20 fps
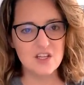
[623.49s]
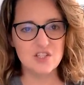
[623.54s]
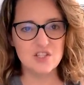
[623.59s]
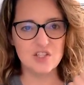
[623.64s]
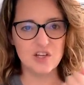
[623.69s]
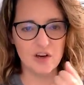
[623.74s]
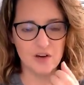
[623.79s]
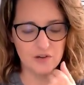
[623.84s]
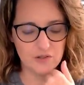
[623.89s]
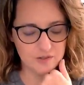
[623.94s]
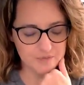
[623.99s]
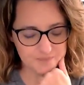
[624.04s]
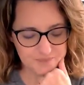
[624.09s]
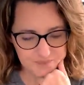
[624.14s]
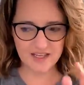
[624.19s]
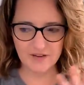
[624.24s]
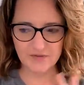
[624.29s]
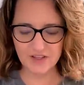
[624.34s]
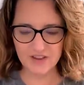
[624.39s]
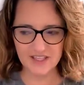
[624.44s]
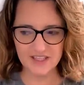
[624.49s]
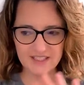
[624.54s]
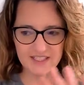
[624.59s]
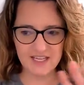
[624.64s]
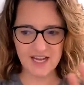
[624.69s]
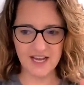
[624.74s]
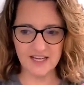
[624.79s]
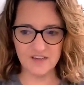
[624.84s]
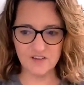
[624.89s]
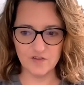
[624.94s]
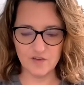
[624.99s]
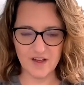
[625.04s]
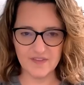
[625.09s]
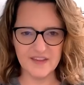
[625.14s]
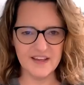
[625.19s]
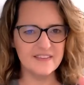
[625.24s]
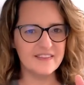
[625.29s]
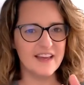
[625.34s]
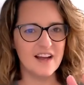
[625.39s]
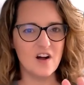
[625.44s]
So everything's kind of, I
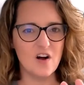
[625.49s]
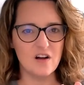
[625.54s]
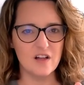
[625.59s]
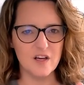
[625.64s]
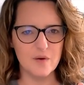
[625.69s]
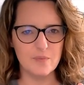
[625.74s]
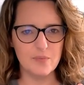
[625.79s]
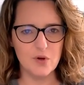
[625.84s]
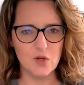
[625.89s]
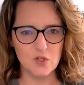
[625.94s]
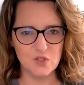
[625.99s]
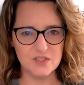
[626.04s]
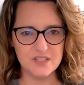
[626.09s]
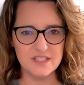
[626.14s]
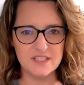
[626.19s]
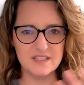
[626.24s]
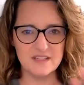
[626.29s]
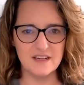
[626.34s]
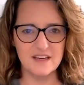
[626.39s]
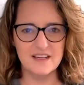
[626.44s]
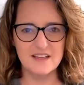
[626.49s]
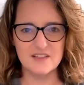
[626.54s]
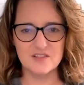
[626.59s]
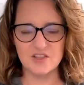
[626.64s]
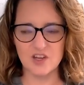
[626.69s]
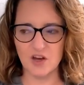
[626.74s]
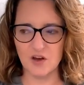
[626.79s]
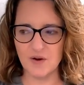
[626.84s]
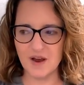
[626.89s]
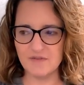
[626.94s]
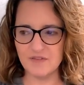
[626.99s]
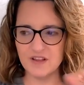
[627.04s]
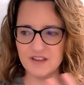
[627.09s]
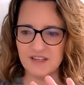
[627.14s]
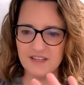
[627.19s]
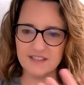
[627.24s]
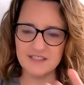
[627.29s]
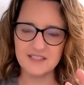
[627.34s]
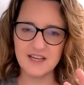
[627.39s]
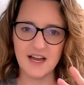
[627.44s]
think they call it pulsed. So
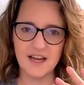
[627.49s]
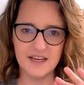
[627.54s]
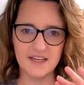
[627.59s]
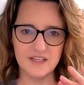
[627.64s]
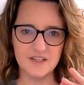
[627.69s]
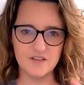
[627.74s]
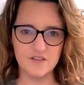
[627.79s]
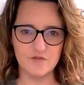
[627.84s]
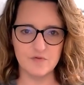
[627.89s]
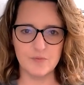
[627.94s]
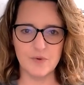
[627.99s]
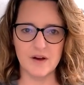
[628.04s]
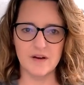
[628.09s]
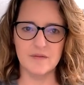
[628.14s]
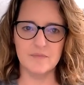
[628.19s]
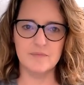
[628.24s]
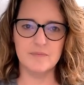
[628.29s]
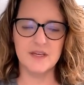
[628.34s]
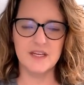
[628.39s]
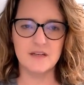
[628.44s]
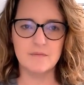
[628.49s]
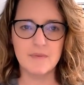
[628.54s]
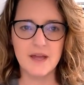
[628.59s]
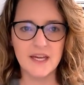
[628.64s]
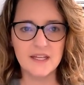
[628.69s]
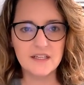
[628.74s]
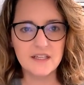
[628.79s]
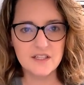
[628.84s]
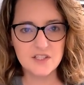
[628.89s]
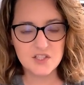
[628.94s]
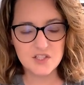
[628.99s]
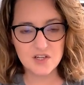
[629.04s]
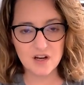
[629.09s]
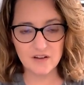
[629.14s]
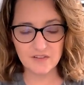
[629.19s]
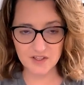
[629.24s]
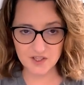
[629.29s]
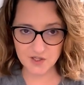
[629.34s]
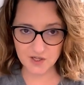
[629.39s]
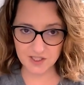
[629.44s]
everything's kind of being managed
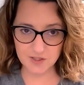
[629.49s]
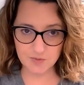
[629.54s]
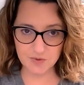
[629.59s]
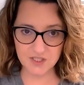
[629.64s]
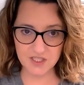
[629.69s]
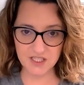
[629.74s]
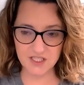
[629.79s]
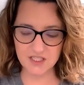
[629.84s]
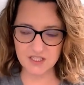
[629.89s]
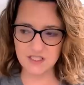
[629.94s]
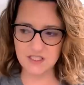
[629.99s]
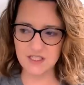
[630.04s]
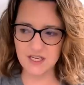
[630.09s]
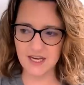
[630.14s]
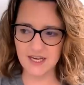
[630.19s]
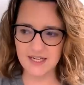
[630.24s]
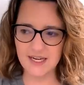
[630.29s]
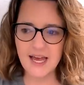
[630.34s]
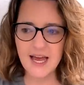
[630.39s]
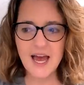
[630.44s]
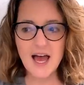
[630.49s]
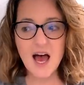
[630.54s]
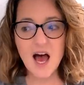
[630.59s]
on the transportation side.